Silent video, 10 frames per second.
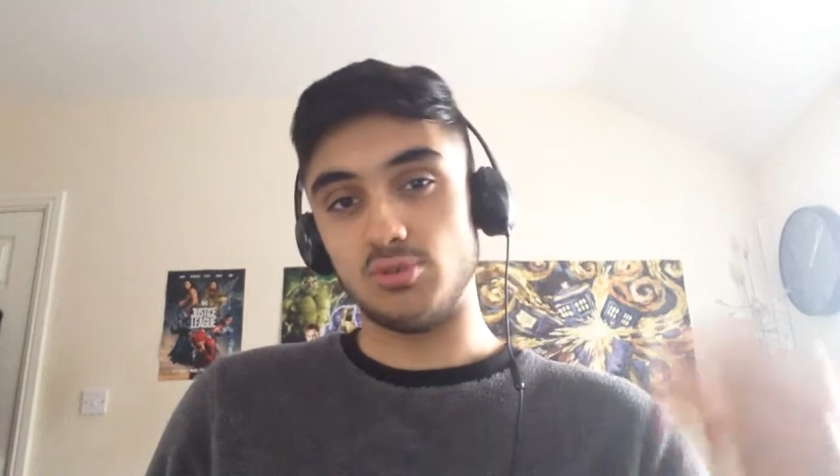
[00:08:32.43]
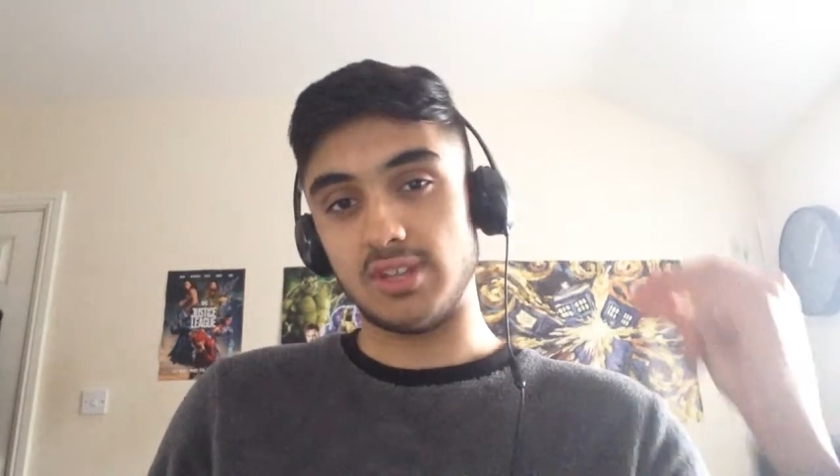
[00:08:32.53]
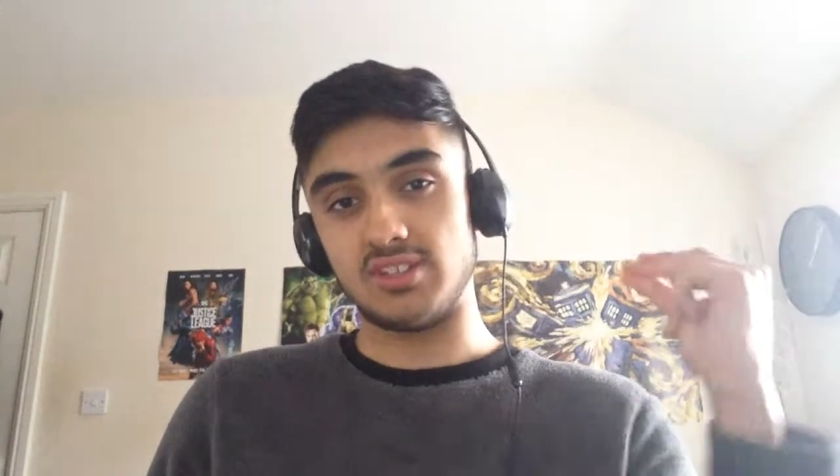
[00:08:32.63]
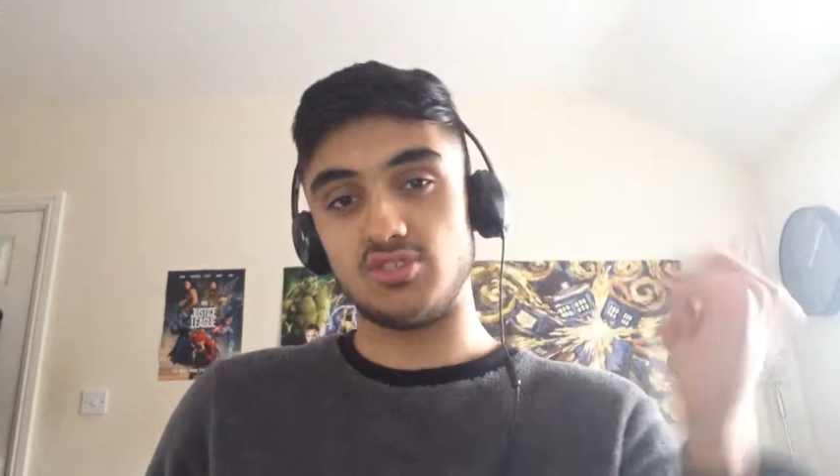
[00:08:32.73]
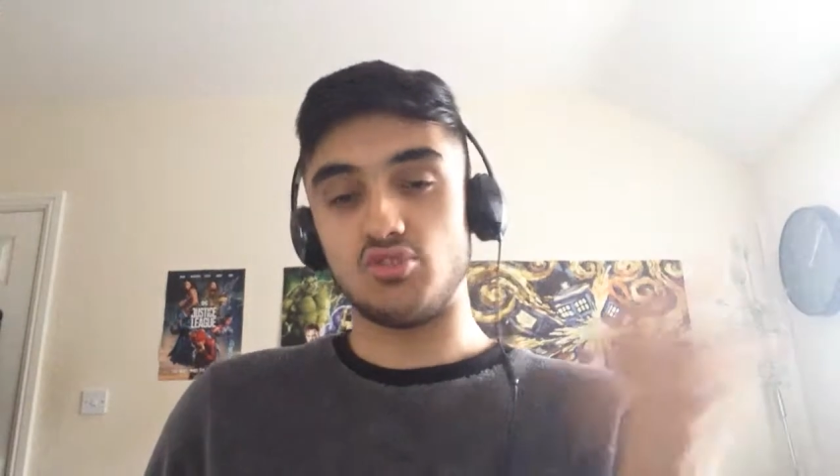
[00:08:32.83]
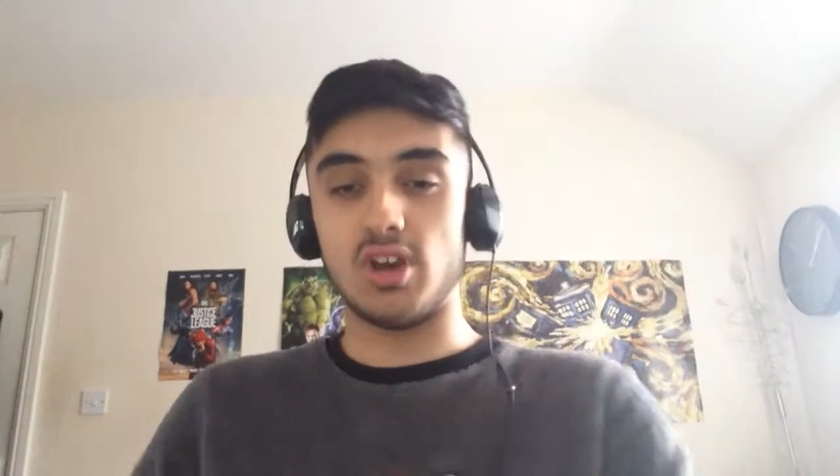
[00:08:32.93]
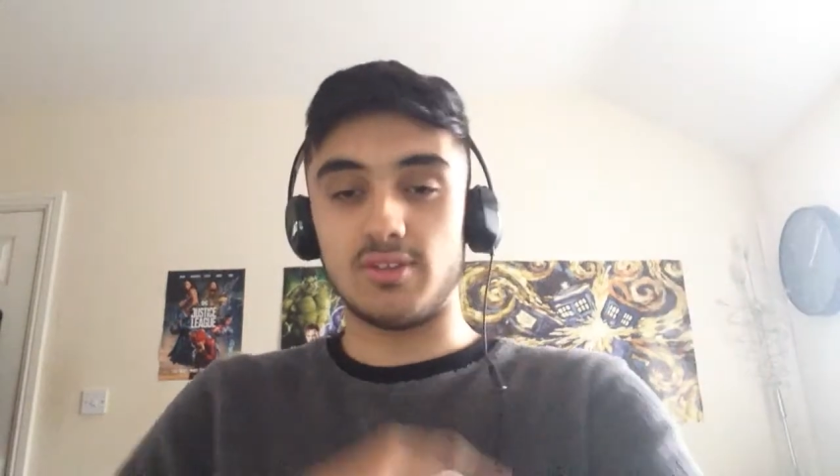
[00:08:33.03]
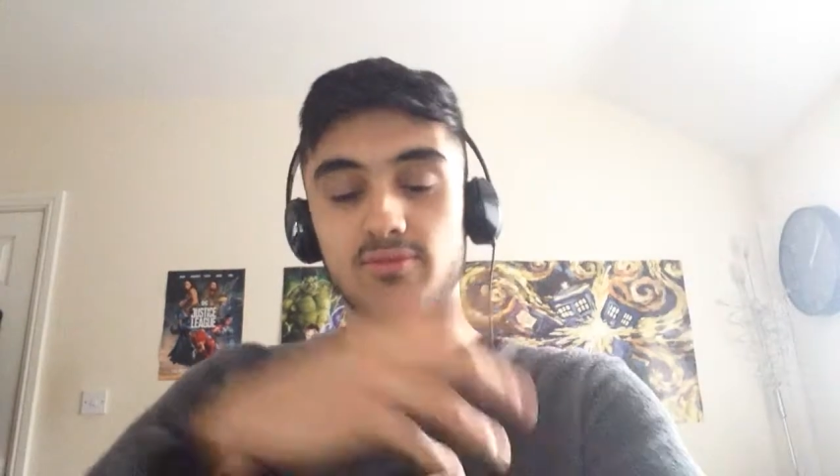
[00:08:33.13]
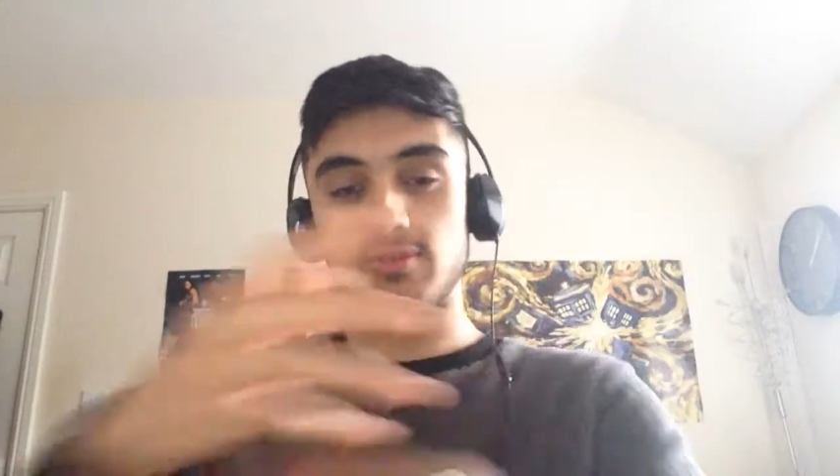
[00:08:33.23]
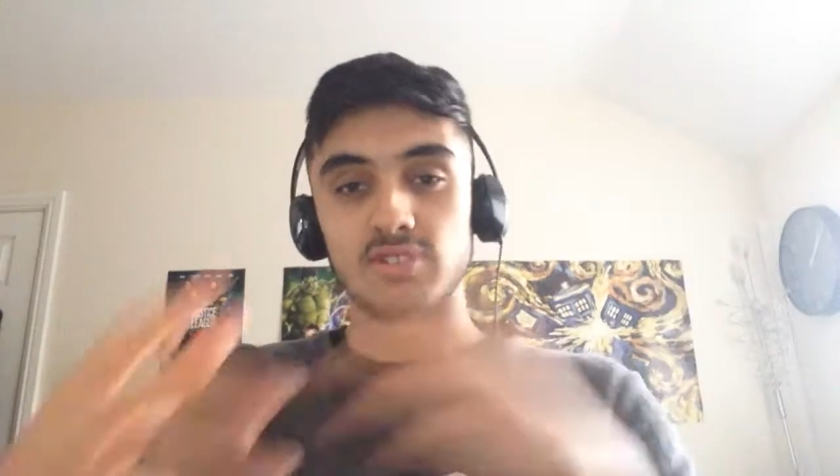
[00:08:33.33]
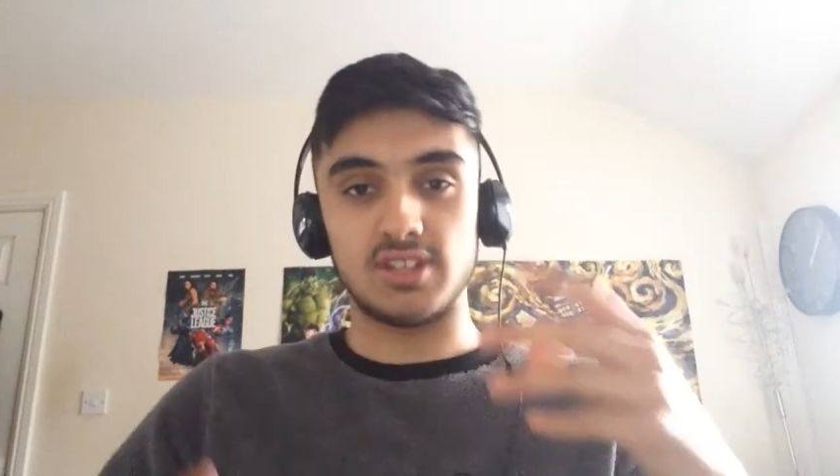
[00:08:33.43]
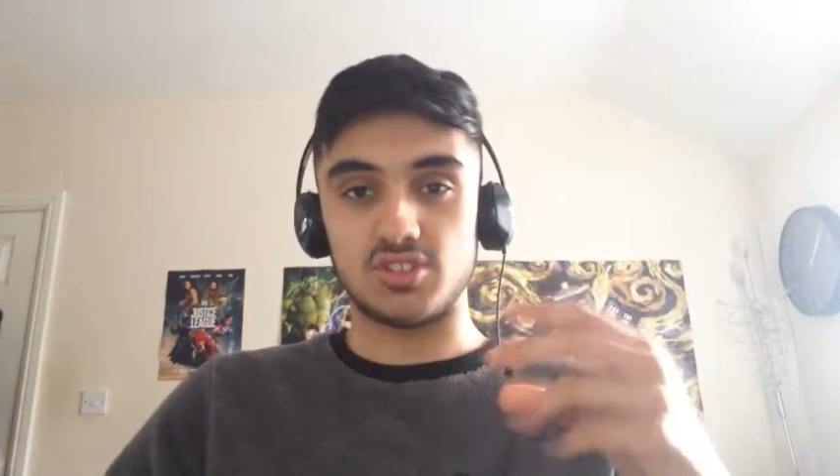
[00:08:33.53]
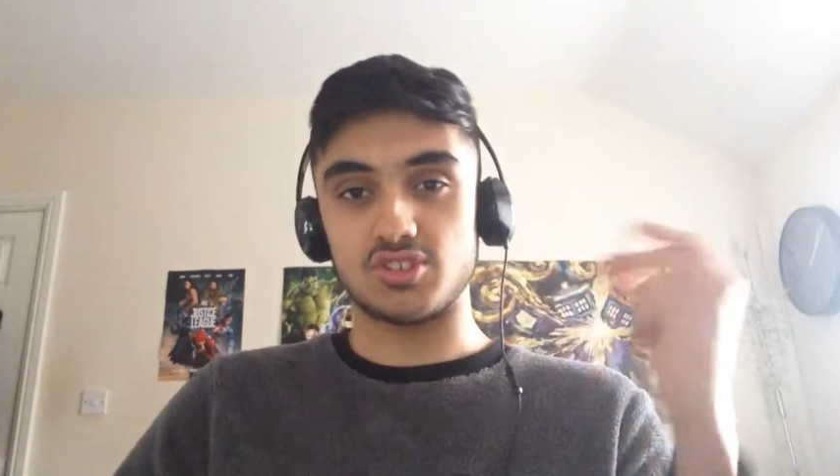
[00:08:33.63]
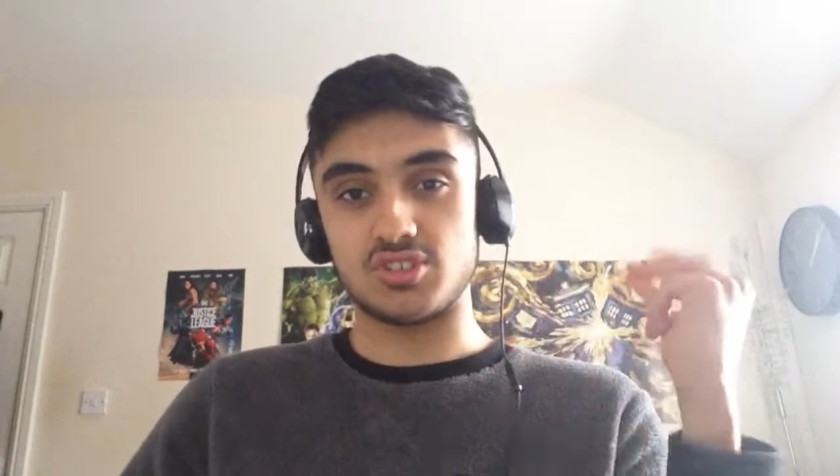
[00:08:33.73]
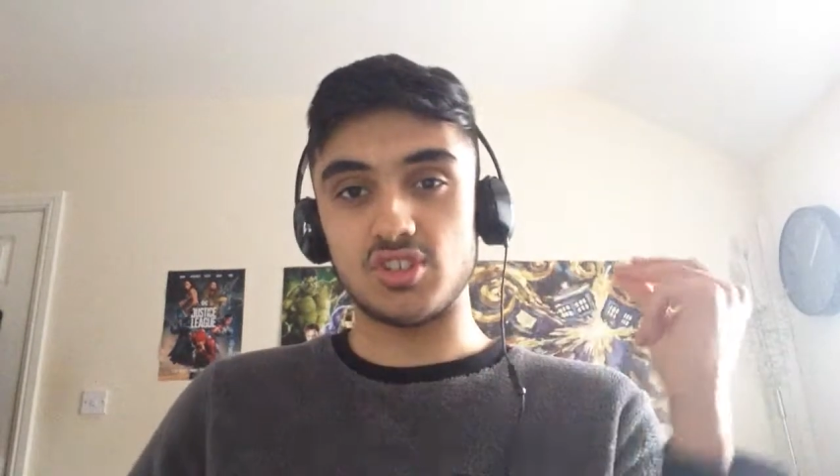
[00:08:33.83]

They just